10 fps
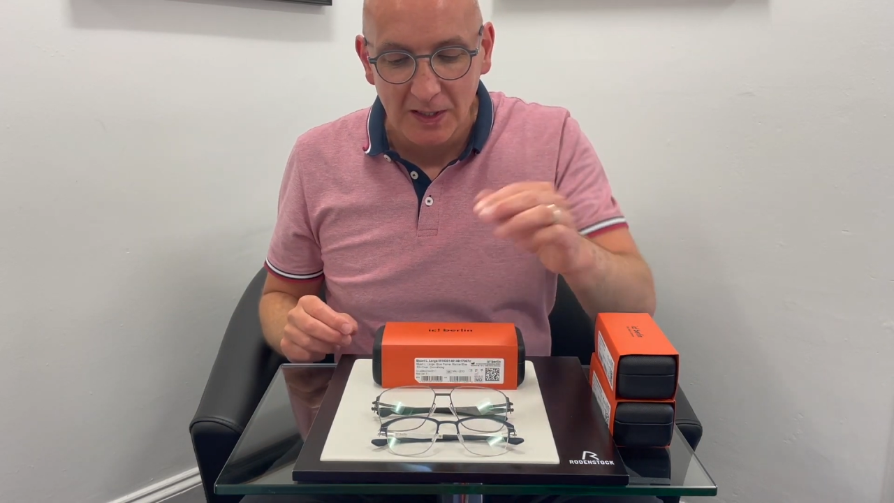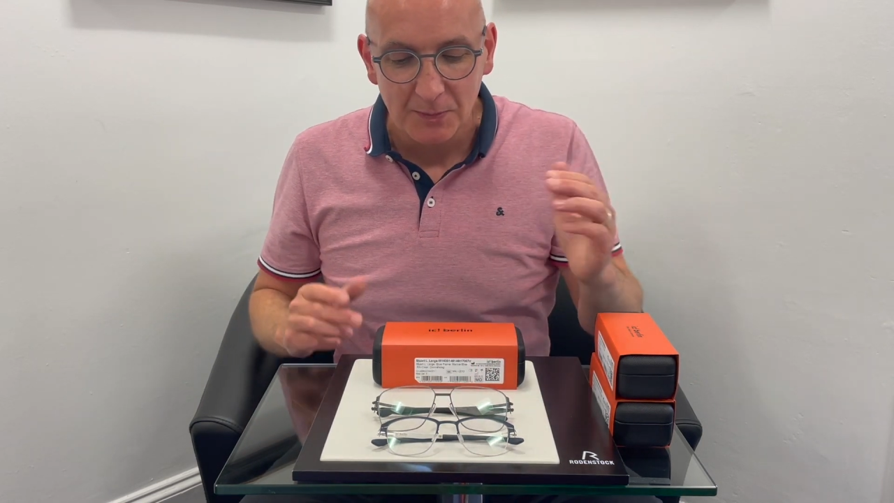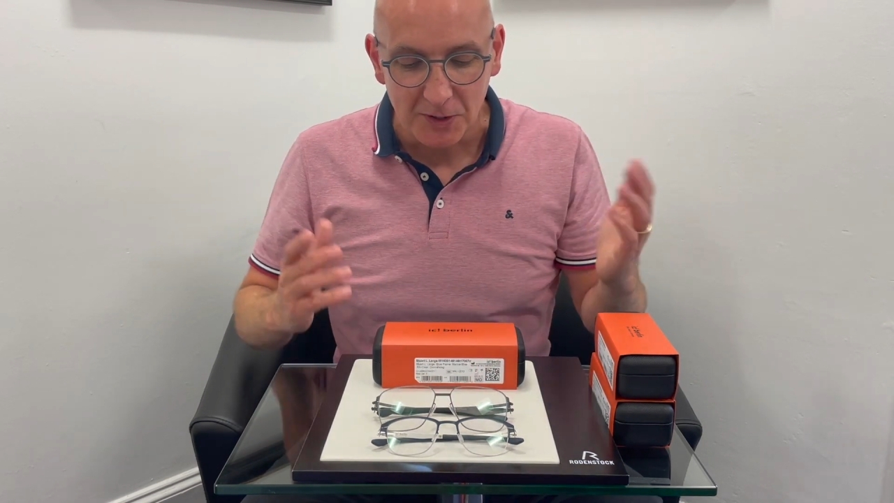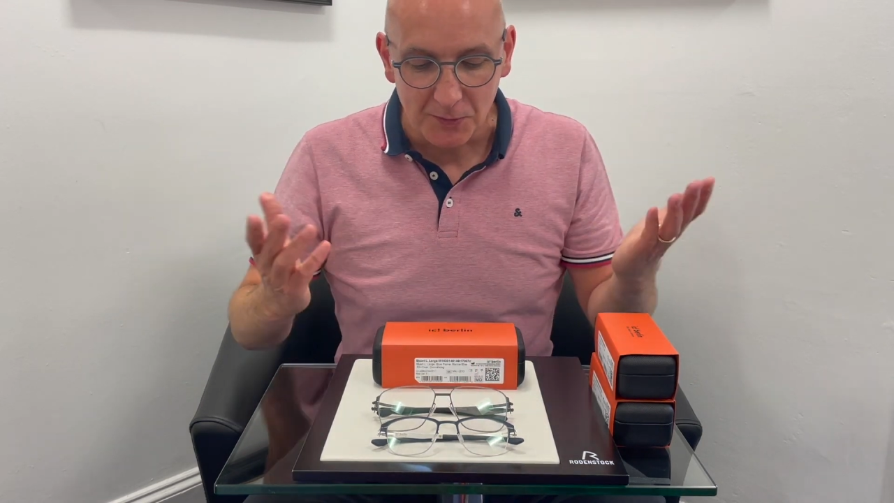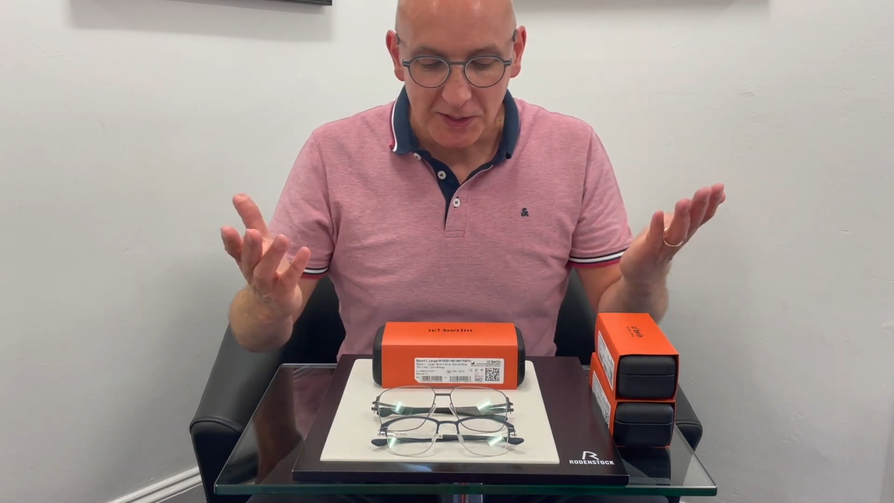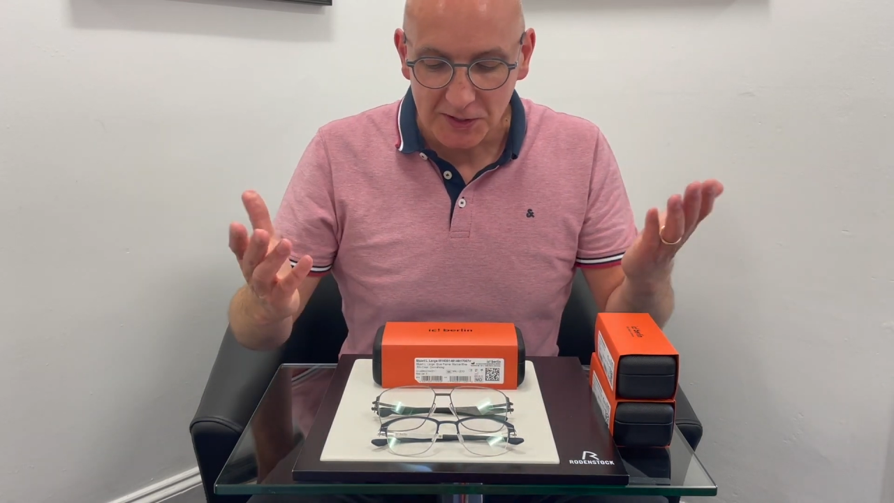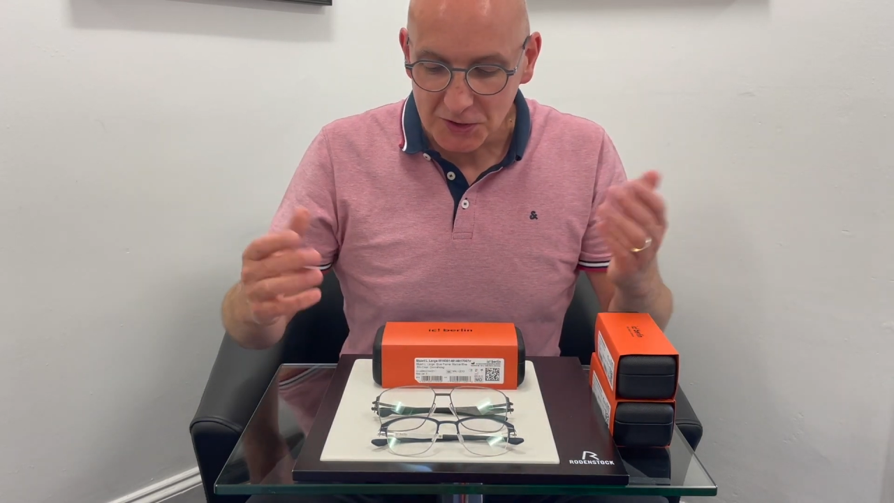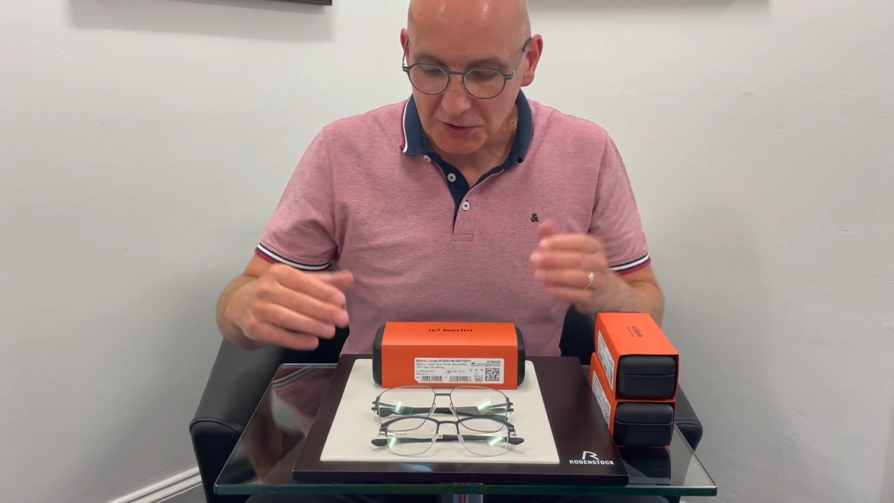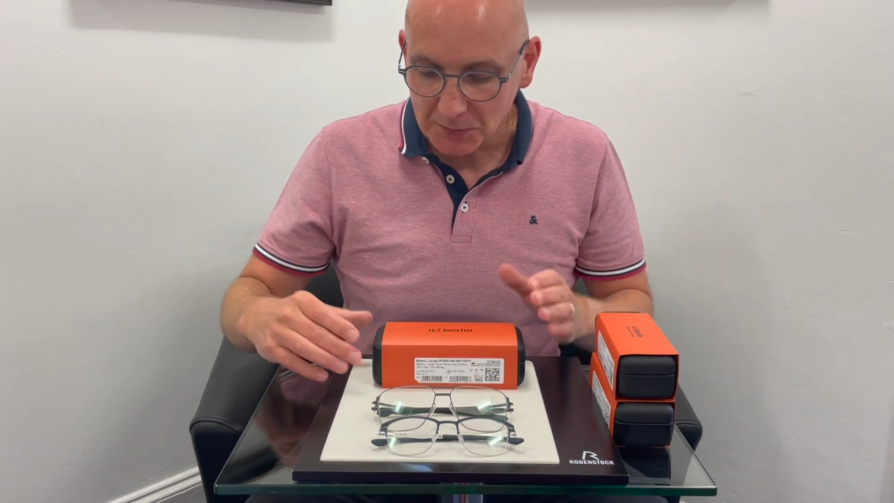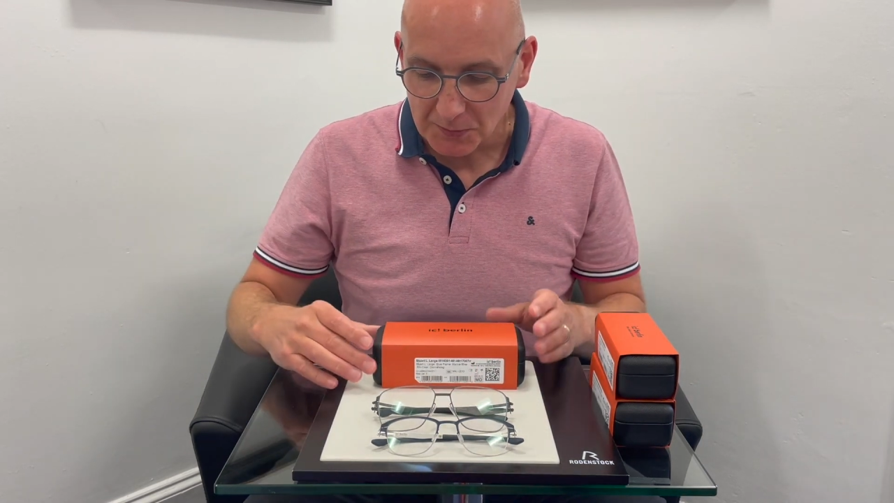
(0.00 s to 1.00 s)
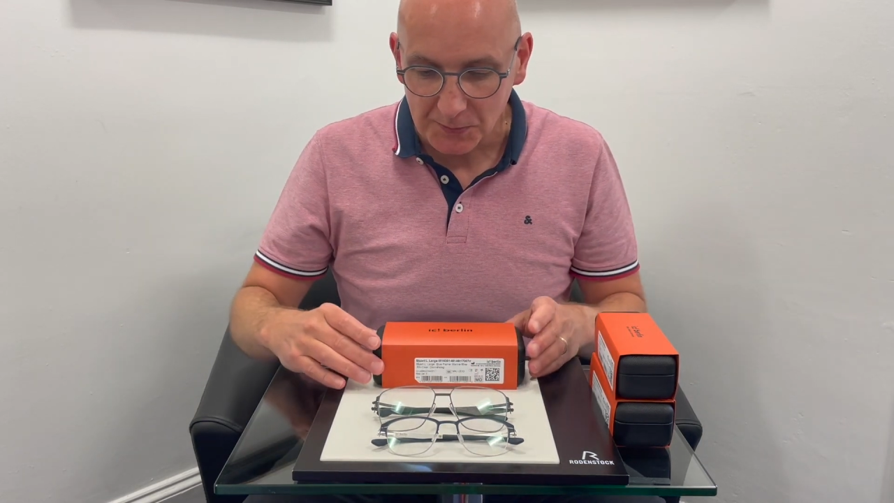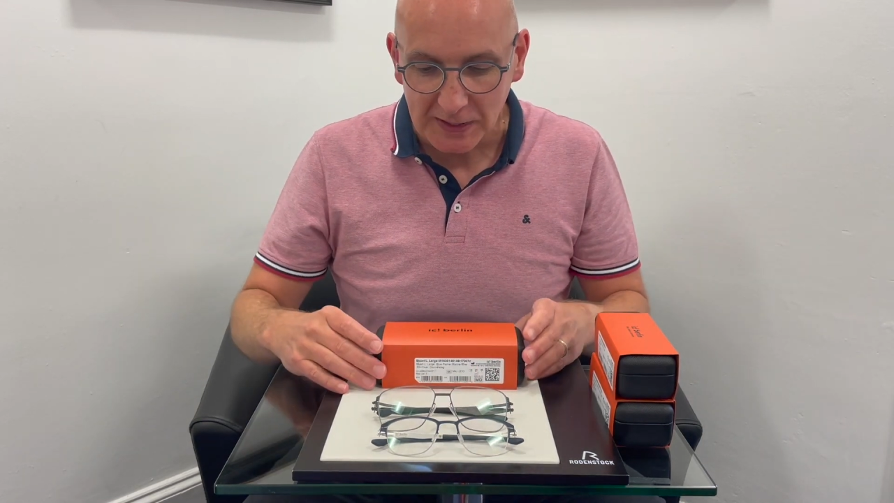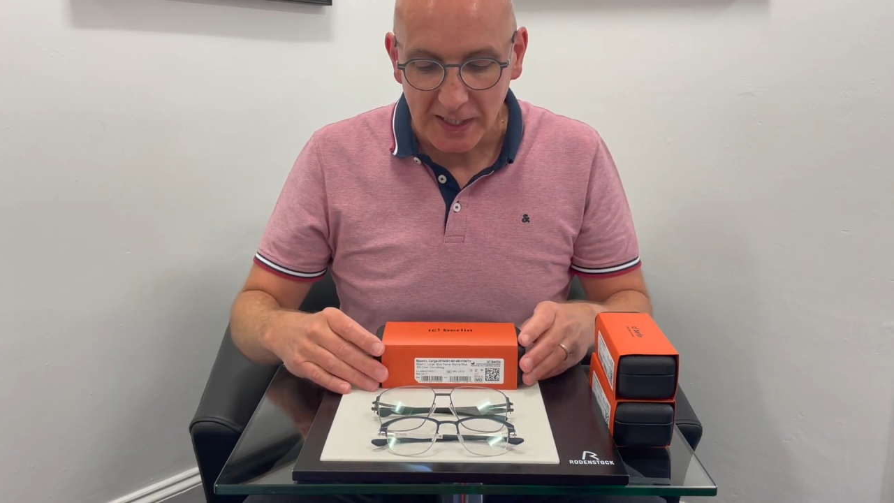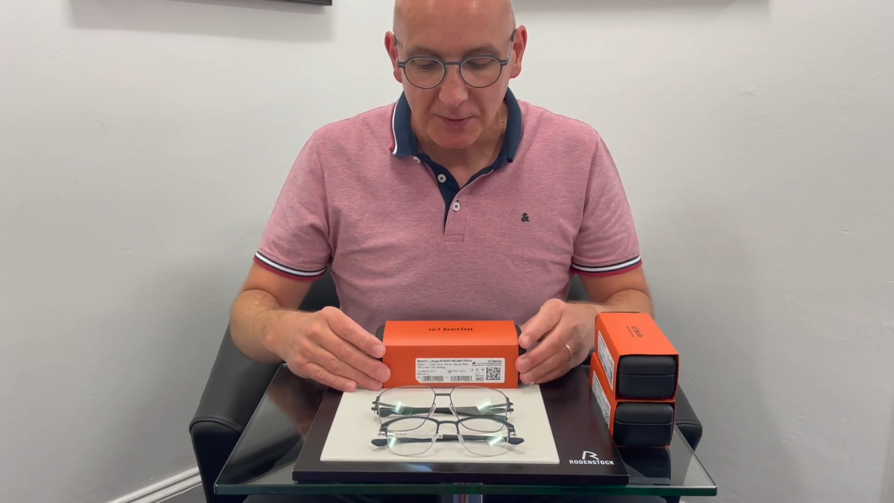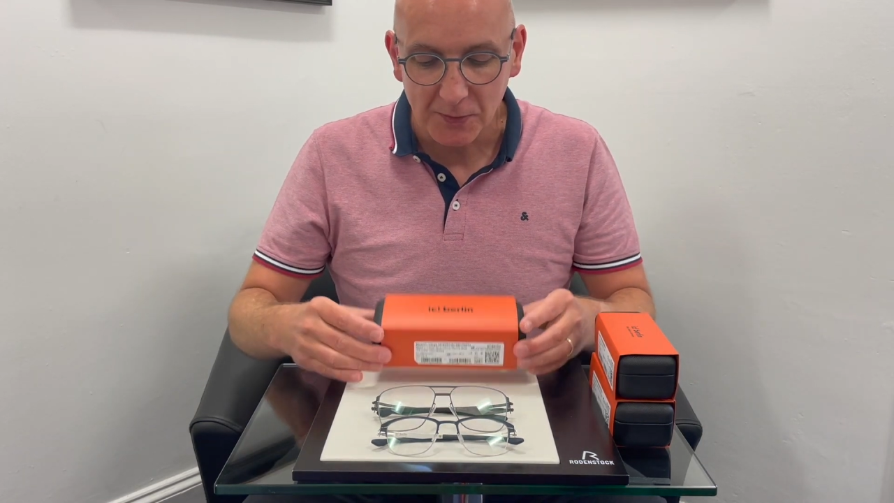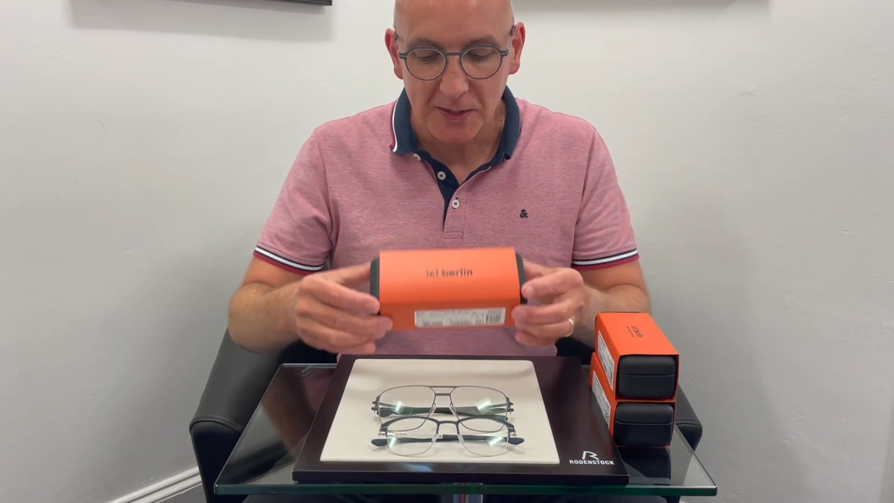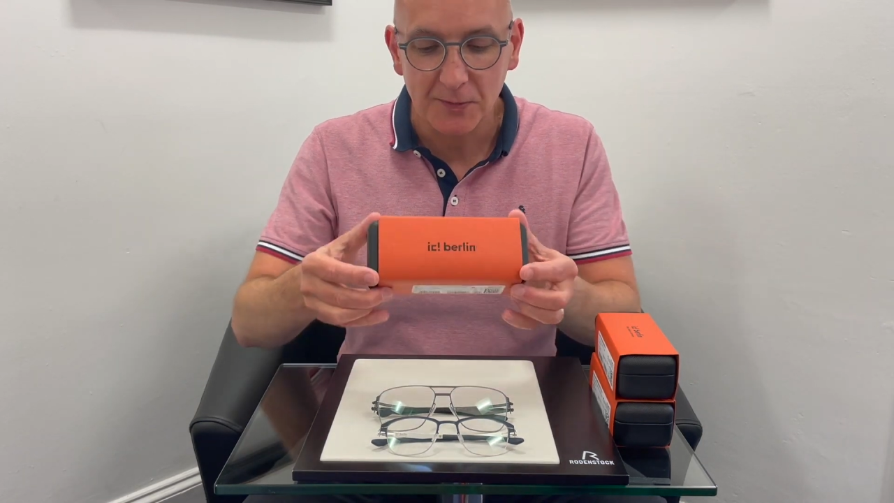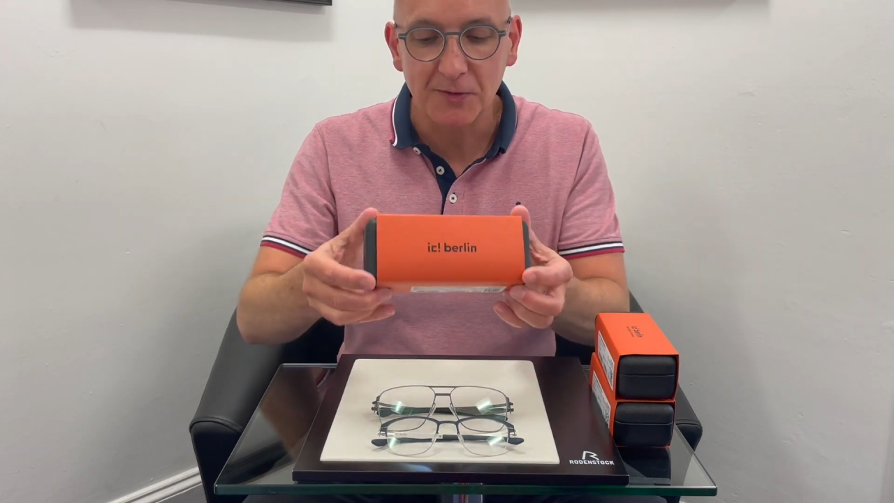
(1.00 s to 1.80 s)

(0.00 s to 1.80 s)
But I wanted to show you what we get when we